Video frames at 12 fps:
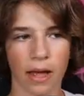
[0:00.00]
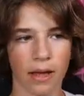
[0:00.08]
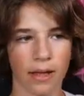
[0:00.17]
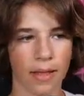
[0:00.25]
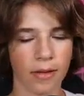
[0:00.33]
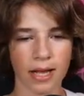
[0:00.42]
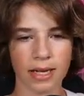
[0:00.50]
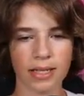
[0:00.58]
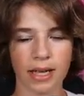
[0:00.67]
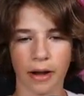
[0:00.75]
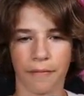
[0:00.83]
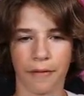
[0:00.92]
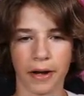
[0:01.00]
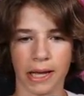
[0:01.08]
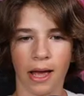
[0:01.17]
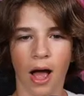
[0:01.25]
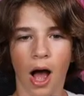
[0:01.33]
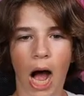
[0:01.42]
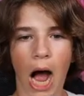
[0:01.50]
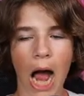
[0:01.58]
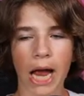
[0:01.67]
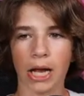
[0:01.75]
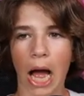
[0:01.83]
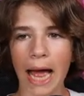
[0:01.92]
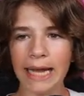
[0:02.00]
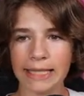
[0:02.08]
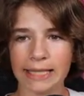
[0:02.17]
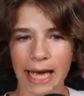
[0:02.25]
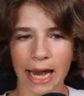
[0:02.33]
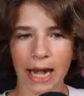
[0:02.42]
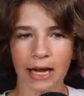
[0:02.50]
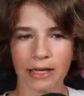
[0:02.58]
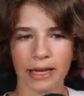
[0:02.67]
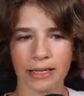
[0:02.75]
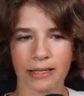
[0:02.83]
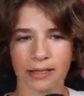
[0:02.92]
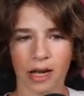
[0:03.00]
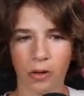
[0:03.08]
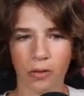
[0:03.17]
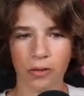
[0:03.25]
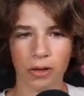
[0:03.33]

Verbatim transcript: That was actually kind of funny. Alright, I need to get on into zone.